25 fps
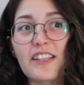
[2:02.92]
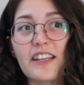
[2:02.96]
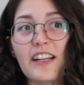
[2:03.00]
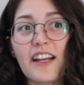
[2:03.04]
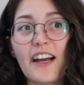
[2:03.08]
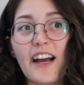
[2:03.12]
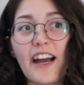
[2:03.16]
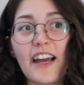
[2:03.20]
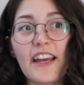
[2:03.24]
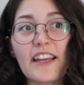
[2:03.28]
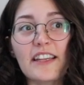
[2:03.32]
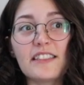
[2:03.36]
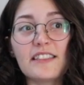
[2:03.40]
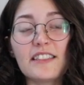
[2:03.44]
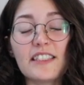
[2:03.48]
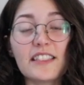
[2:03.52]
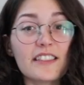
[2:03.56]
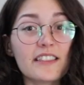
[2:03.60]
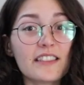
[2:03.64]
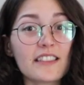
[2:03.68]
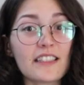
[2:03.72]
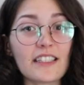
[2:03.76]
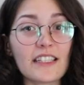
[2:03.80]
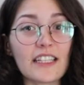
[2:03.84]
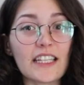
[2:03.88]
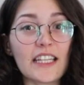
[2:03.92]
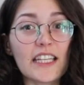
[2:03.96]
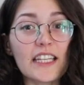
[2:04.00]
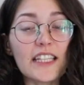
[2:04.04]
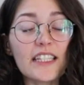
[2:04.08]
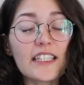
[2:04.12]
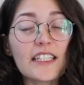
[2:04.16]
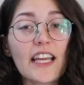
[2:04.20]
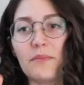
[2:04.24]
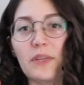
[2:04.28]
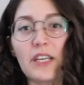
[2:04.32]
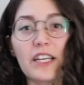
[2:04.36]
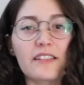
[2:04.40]
that I didn't
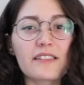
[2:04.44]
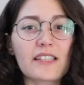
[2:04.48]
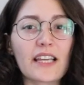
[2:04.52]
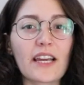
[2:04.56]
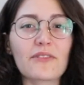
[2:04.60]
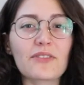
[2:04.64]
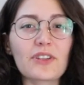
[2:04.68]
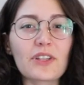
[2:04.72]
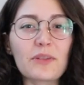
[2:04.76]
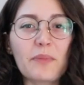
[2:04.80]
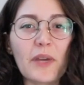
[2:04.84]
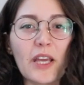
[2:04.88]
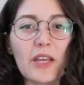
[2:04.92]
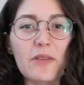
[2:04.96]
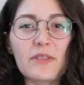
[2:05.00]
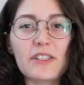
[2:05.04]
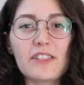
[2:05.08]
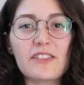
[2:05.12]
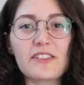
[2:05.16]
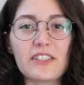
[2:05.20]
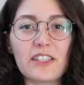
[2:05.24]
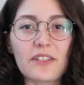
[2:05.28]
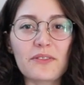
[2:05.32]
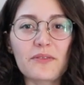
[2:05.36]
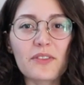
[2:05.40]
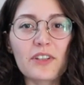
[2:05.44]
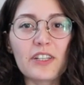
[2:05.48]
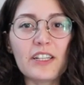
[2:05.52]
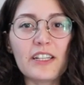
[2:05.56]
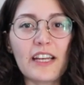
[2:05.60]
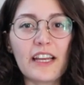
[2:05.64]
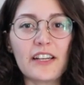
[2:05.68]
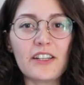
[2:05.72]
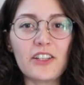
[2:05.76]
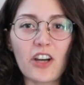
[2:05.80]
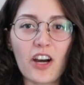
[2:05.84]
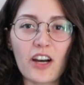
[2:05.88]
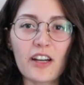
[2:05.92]
need because every baby's different
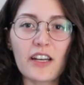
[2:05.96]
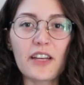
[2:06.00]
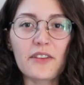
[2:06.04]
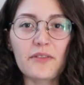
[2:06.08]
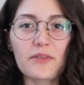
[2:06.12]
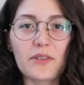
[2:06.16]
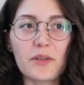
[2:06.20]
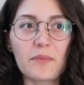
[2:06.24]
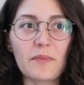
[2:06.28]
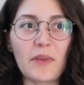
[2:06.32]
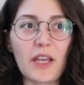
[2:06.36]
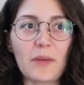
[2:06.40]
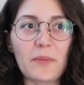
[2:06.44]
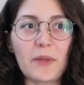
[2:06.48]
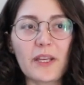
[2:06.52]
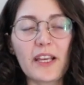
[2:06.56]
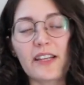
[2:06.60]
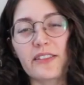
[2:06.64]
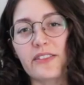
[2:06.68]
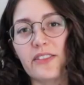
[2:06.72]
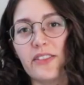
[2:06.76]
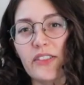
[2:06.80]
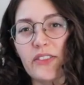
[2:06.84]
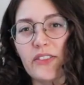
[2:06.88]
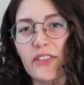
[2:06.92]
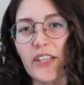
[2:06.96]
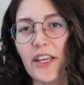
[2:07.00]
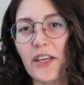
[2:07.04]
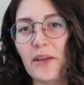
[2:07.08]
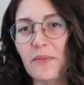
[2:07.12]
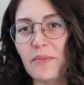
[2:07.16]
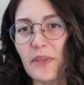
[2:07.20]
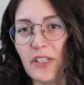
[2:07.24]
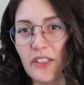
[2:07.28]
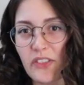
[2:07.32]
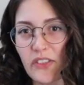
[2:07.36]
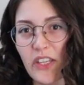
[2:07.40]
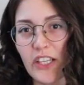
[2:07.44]
and not every baby has the
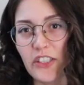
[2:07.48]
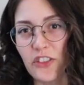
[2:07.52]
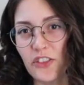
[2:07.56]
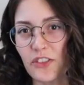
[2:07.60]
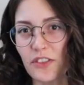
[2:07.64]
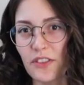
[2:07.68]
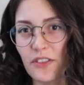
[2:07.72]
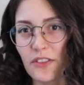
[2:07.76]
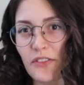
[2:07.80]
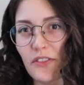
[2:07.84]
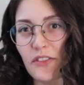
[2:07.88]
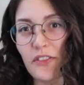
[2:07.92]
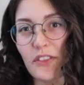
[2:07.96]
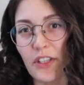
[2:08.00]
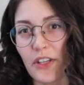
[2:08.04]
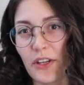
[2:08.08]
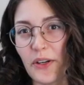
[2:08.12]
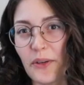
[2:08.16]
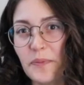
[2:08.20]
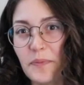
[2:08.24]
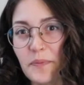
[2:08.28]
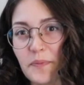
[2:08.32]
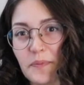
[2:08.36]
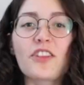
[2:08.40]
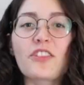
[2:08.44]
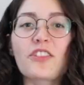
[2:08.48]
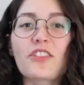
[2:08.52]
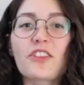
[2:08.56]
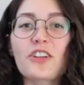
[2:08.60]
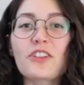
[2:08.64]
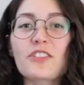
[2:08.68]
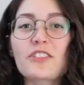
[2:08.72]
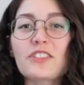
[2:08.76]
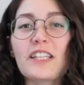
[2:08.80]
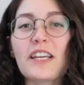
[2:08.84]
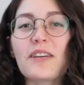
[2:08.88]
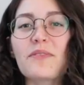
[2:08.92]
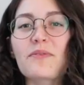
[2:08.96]
same essentials, you know? The
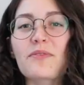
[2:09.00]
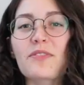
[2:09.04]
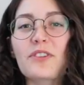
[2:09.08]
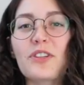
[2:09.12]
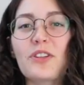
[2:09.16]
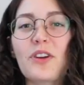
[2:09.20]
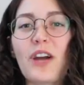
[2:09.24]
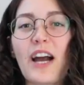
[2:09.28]
third tip for you